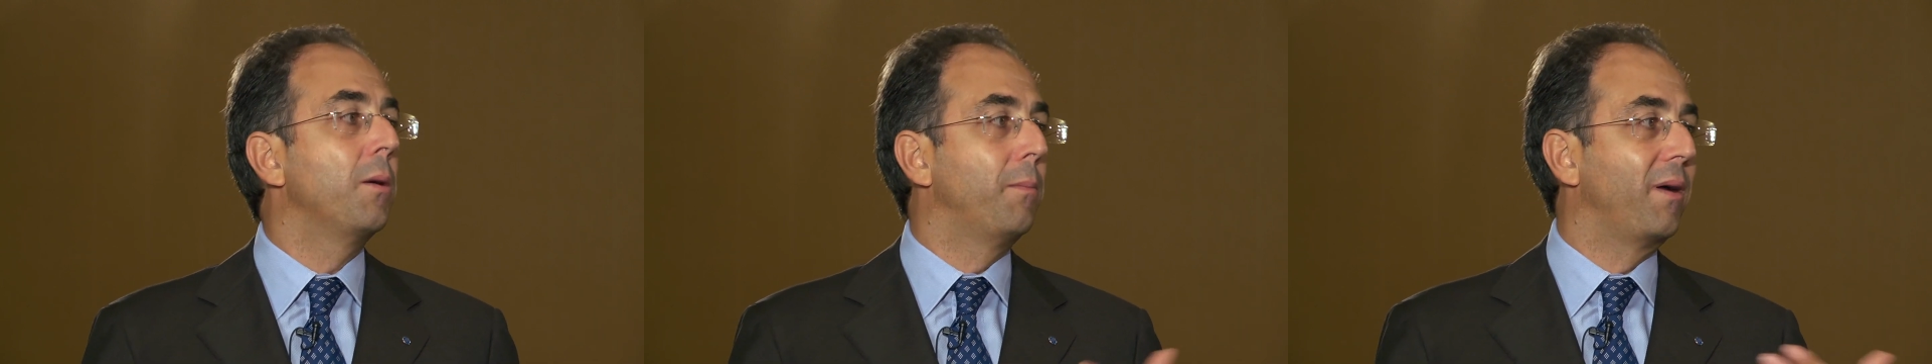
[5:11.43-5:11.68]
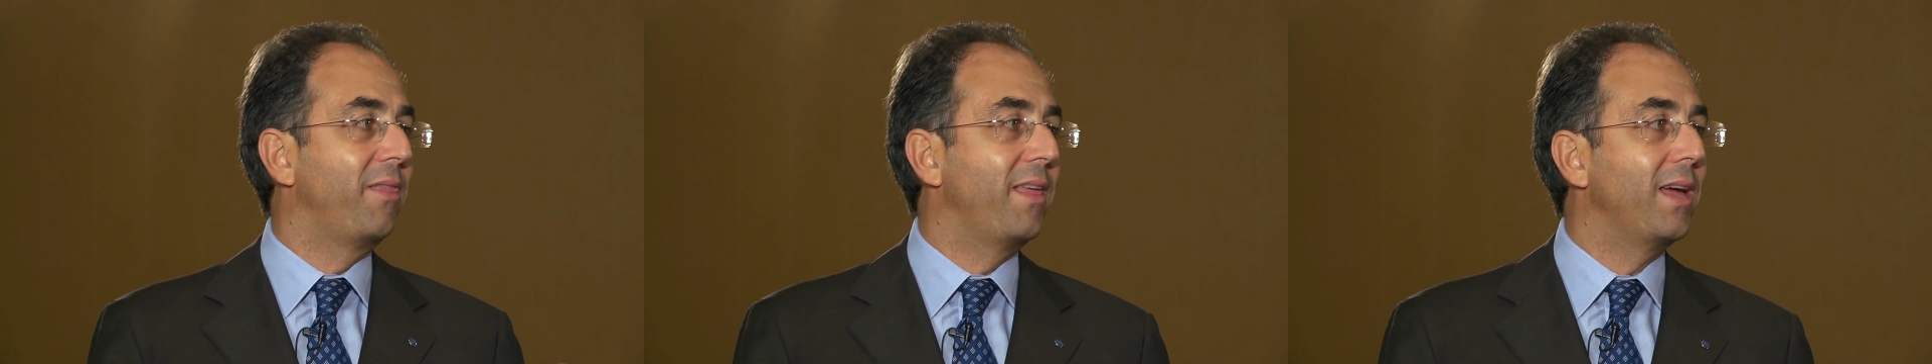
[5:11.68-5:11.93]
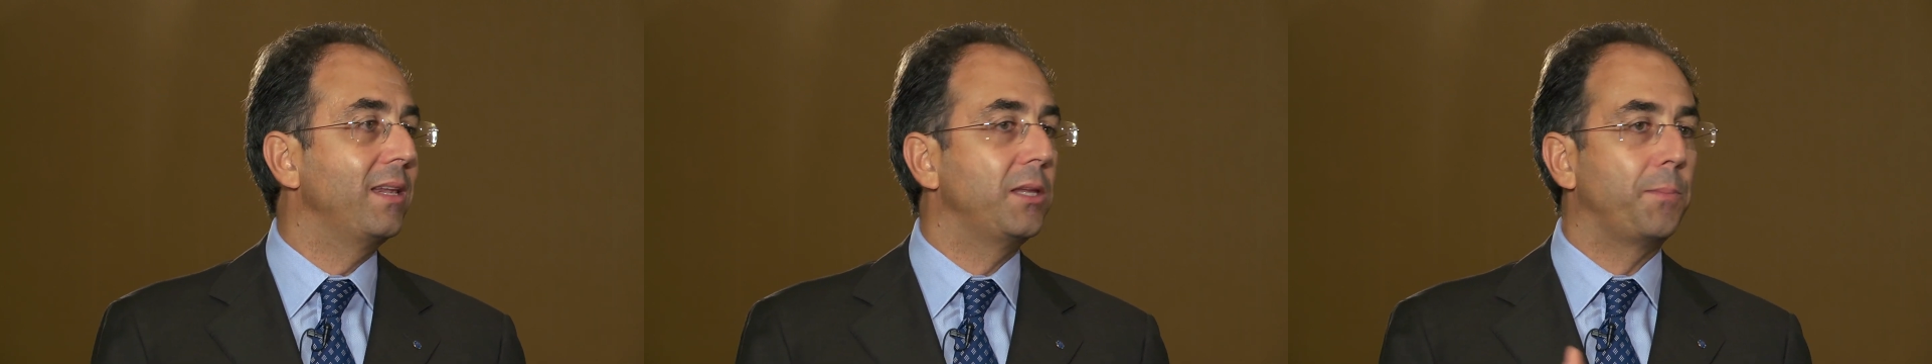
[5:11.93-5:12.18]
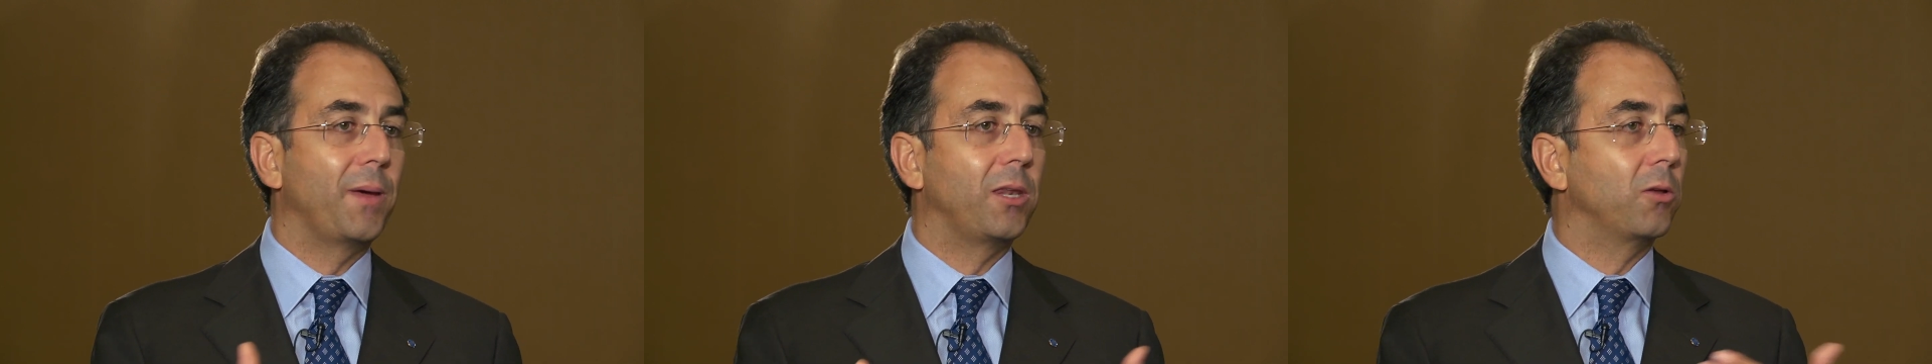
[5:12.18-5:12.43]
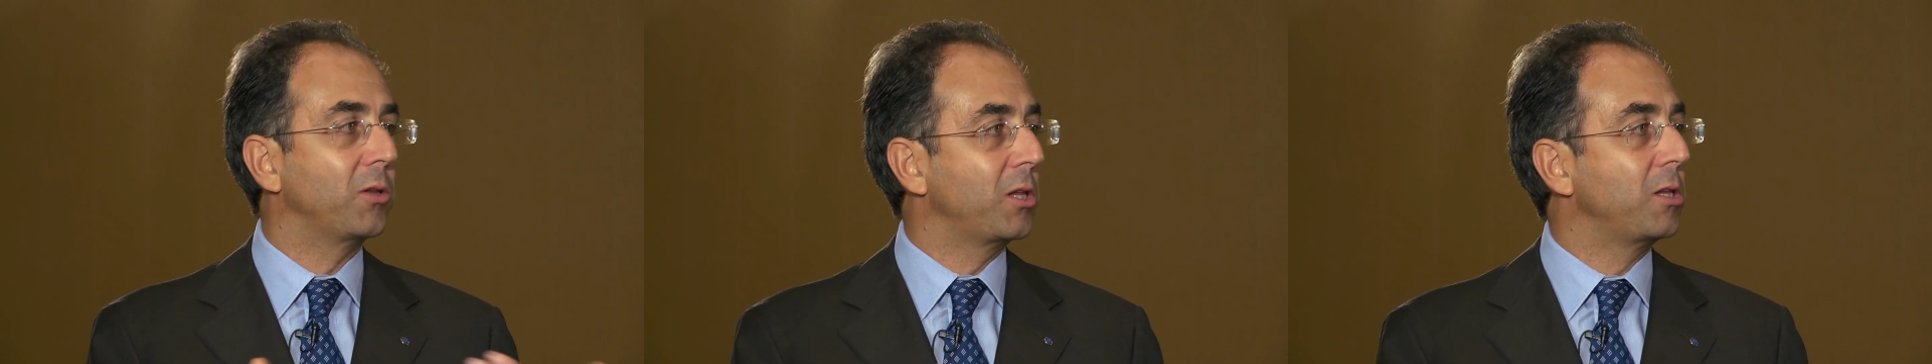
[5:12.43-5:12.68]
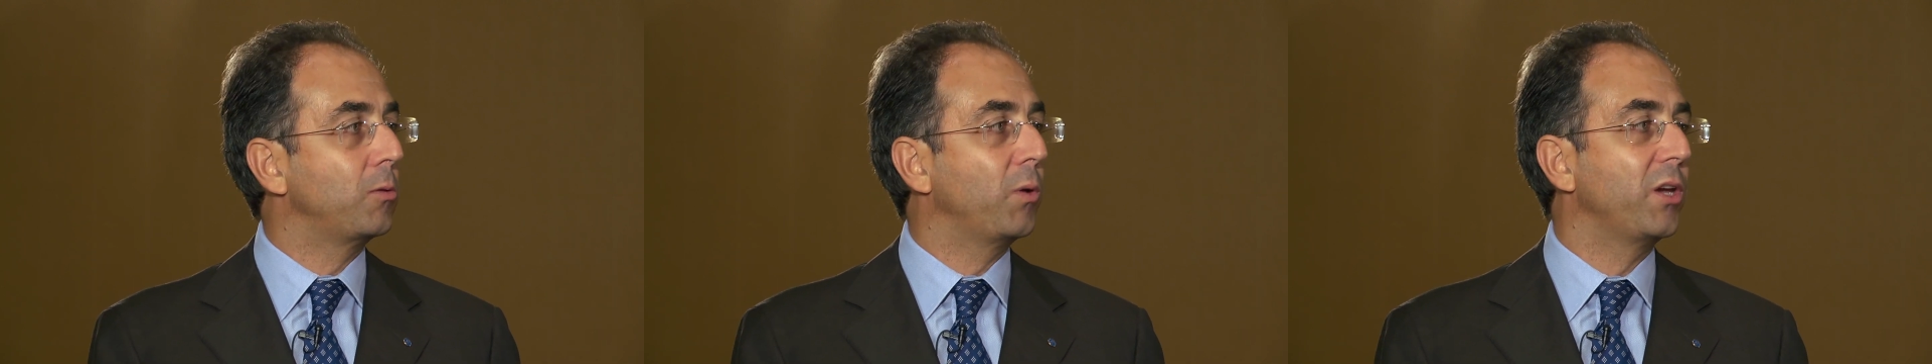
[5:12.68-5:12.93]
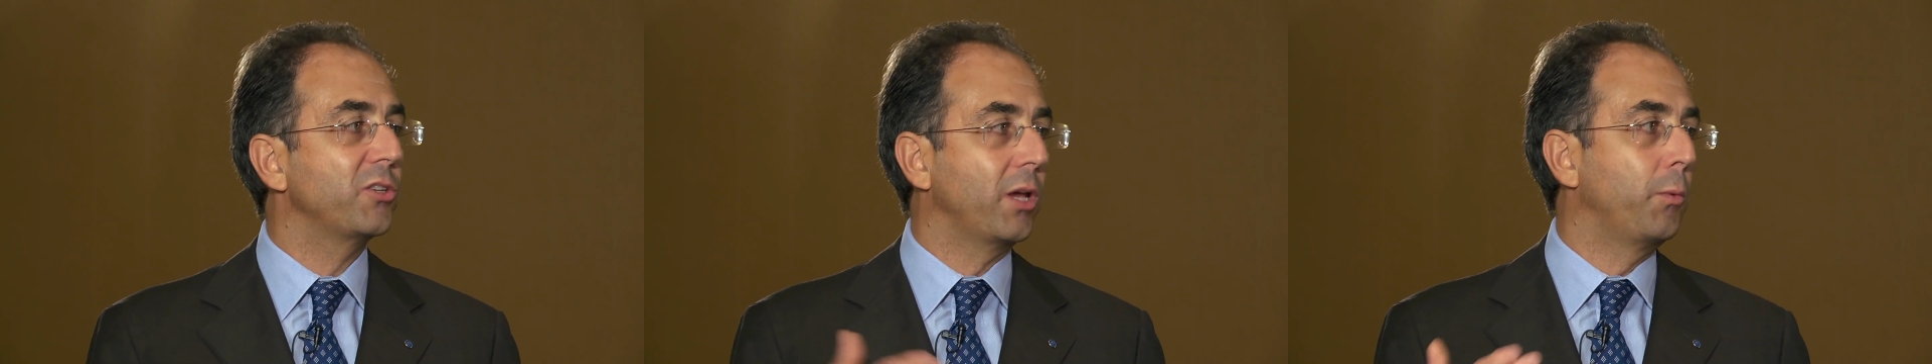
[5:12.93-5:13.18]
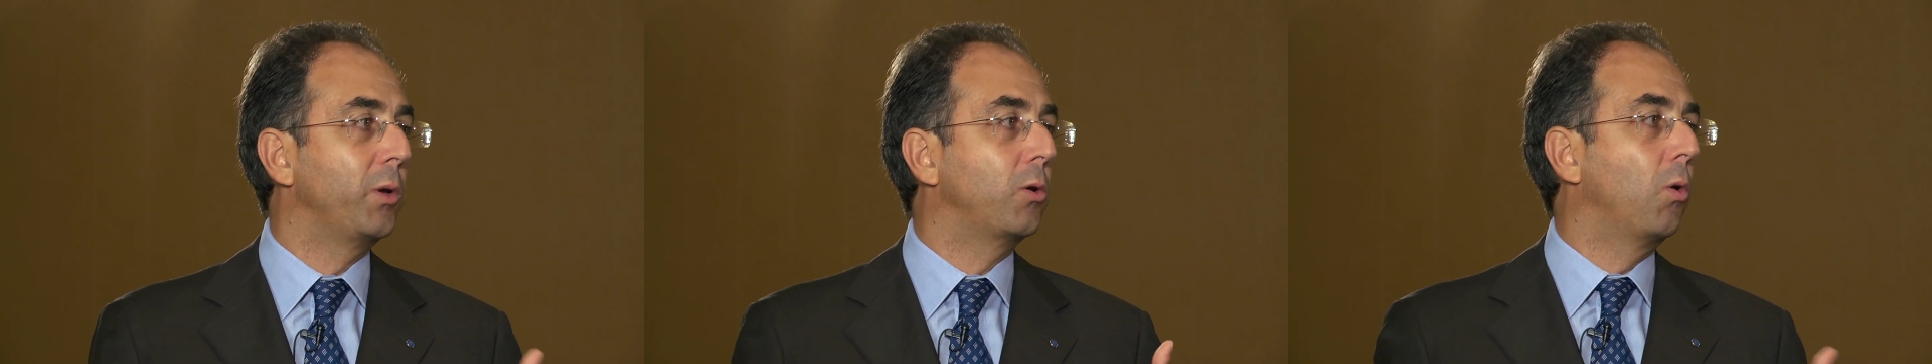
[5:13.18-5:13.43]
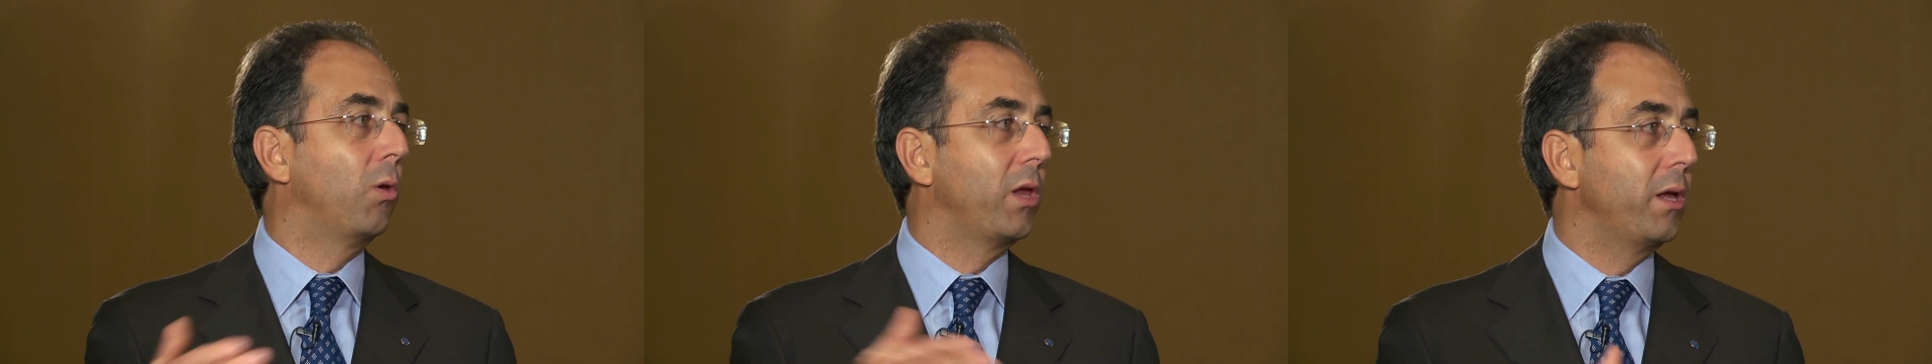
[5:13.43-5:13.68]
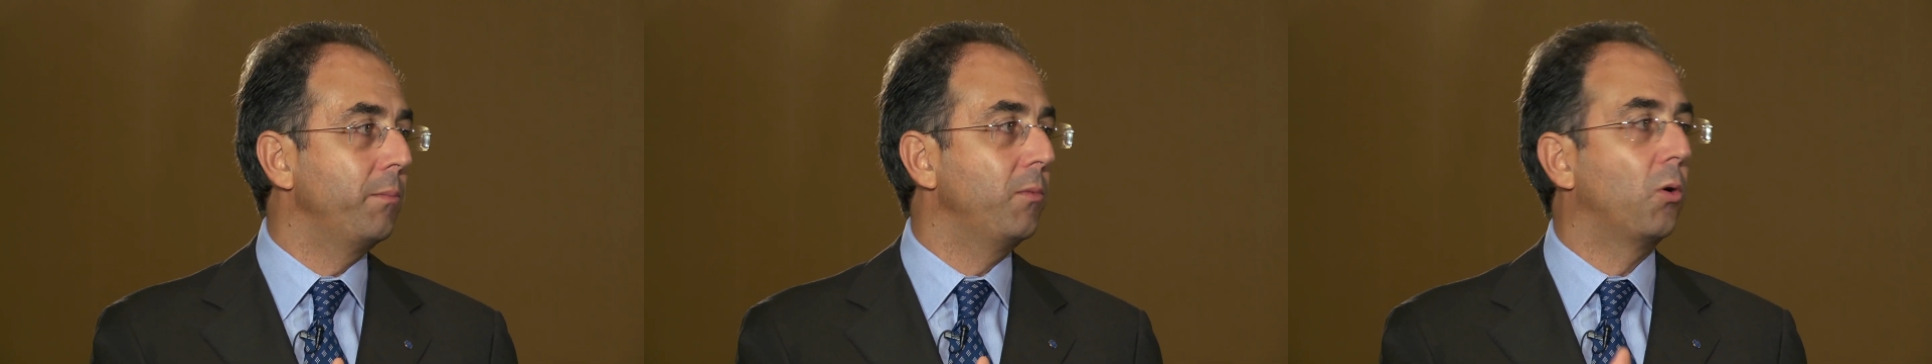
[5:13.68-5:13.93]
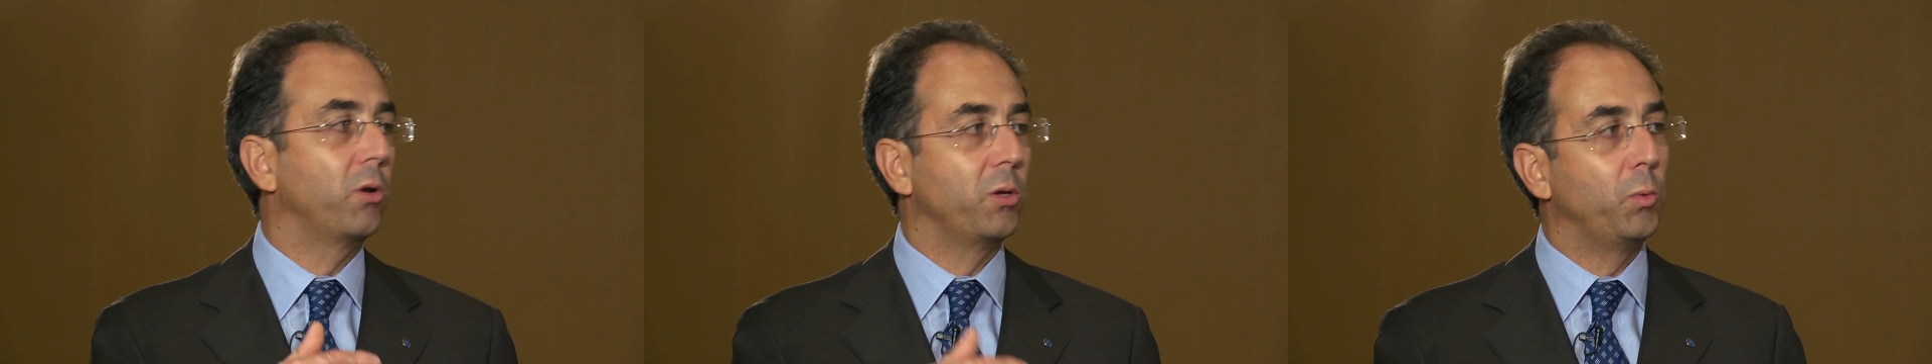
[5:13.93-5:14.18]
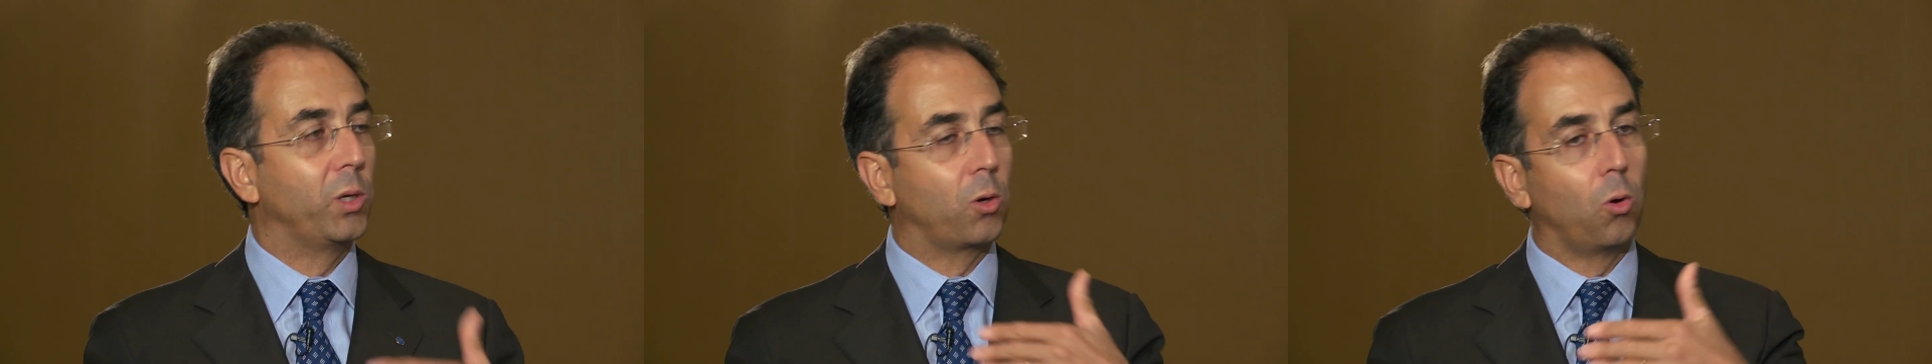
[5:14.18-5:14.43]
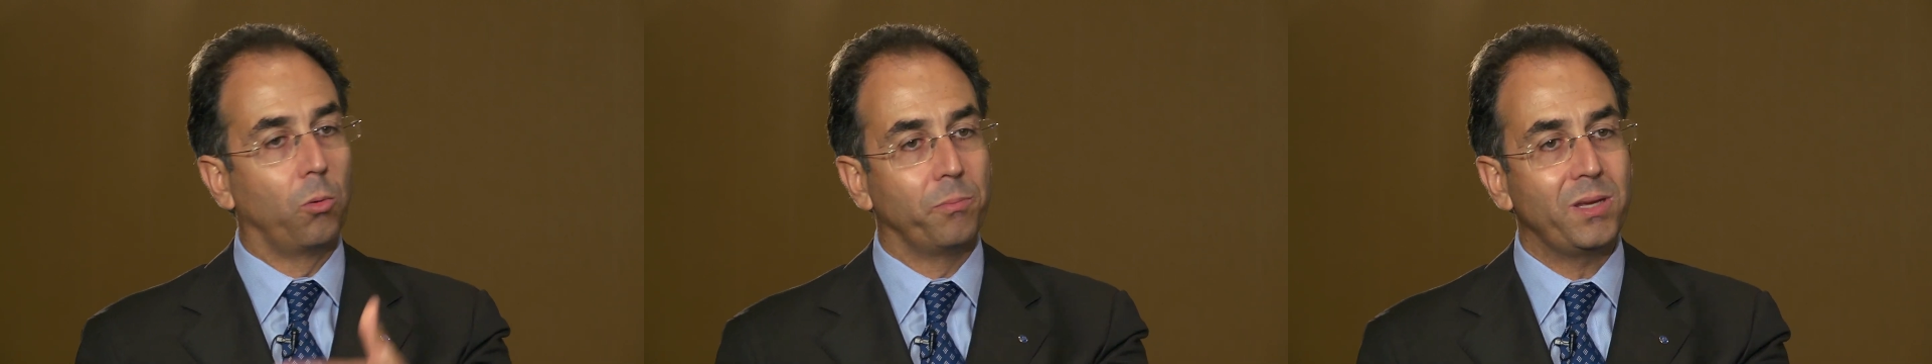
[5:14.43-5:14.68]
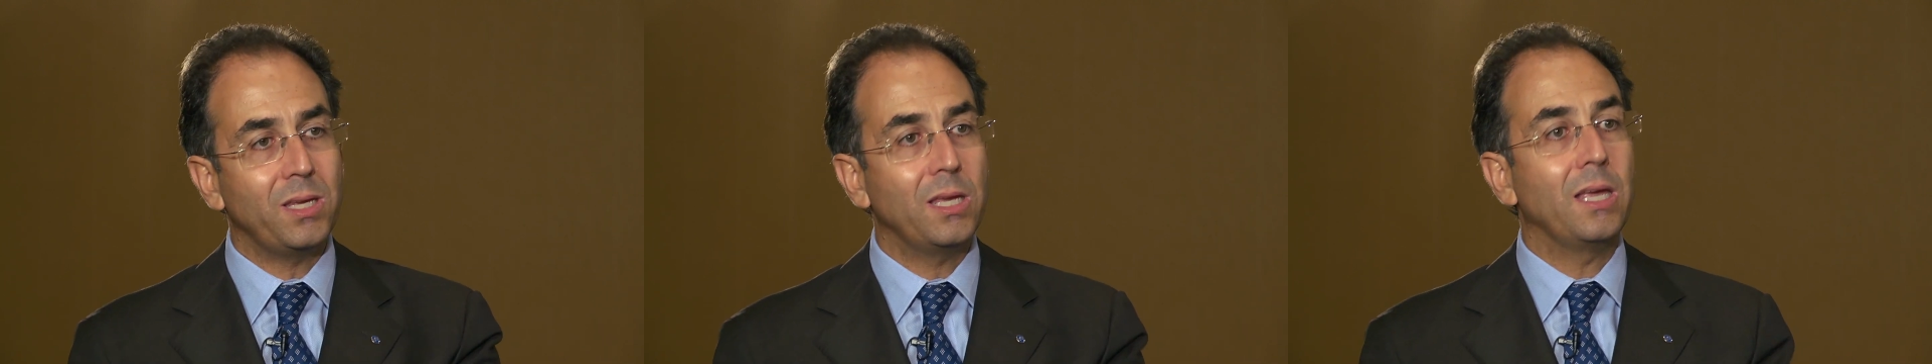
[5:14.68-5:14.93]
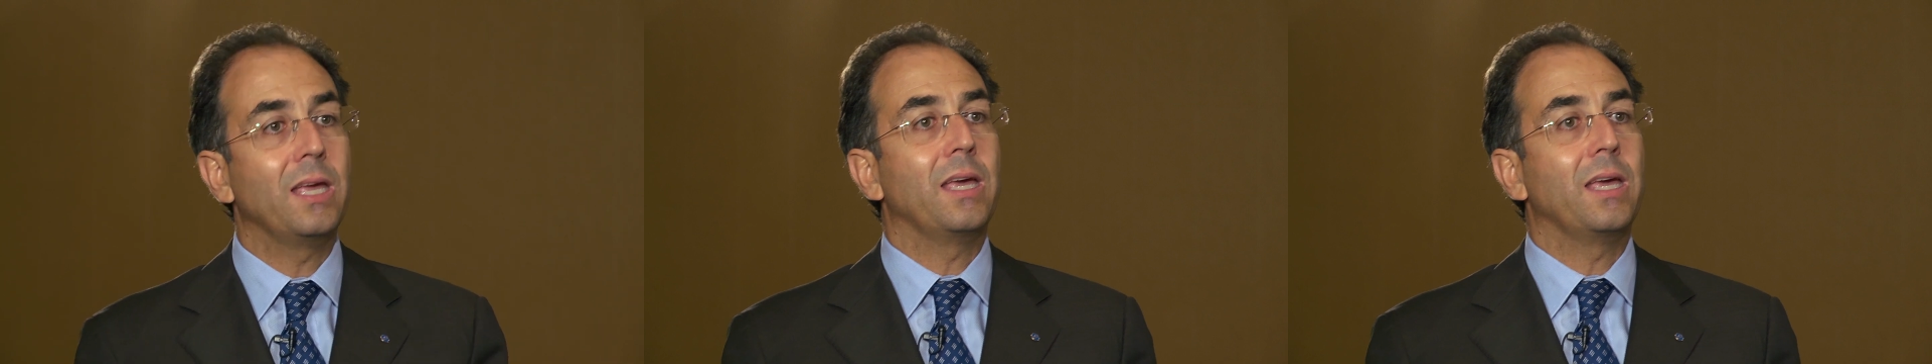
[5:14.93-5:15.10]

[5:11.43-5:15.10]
But then, depending on the situation, I will call him or he will call me.